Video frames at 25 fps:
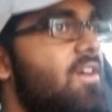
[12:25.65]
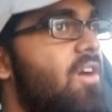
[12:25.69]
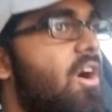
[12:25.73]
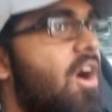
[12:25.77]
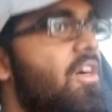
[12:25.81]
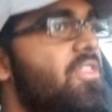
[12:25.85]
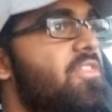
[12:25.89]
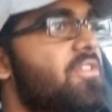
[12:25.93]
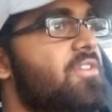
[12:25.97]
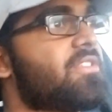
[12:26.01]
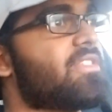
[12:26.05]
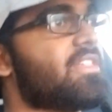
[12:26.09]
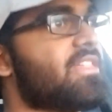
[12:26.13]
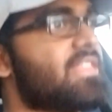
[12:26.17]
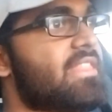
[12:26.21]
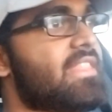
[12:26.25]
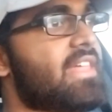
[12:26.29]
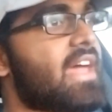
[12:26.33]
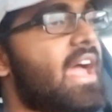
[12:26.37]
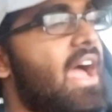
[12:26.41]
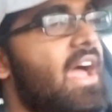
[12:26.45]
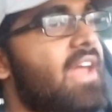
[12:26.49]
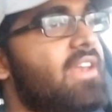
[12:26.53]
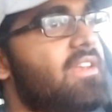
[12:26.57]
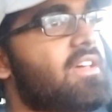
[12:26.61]
Other than
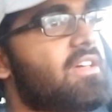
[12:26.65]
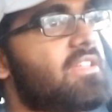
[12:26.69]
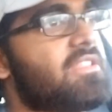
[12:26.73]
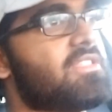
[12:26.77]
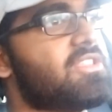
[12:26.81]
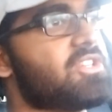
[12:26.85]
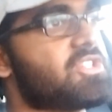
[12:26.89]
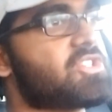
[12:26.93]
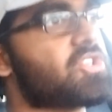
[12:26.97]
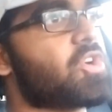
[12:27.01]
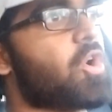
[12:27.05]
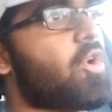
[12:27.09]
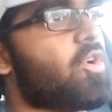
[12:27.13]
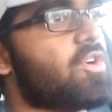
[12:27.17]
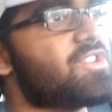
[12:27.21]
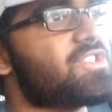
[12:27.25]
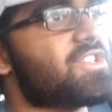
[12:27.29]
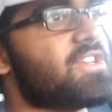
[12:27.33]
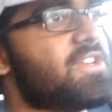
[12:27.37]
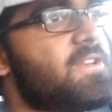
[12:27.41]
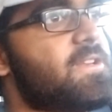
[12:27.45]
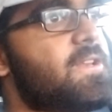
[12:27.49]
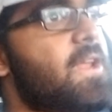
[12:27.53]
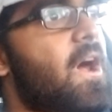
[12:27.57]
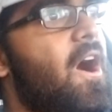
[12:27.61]
that, this car's
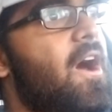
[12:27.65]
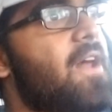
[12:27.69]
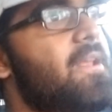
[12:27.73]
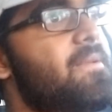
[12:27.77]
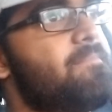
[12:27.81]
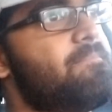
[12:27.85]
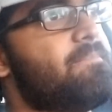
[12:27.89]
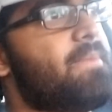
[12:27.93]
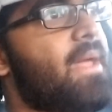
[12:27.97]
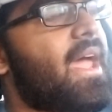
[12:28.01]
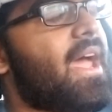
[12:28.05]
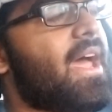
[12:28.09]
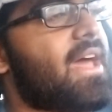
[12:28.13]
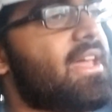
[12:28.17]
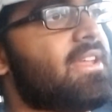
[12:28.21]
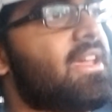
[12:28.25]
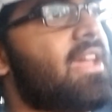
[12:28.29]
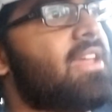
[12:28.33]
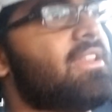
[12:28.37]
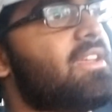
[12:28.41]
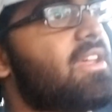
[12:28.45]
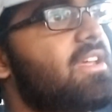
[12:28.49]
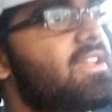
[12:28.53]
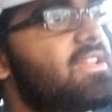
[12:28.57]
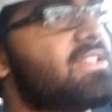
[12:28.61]
not bad,
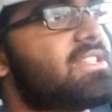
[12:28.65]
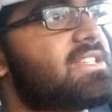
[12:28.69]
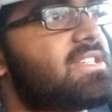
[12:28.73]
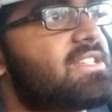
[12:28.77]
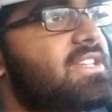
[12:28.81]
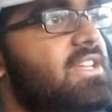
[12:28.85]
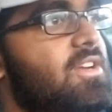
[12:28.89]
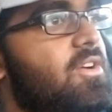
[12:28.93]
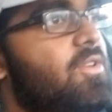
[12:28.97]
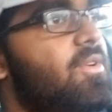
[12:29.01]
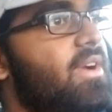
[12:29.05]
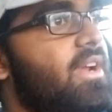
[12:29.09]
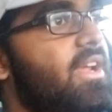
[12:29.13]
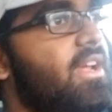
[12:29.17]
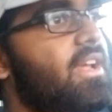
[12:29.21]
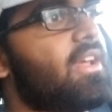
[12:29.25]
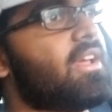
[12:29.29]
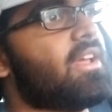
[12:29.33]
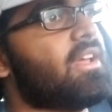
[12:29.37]
and considering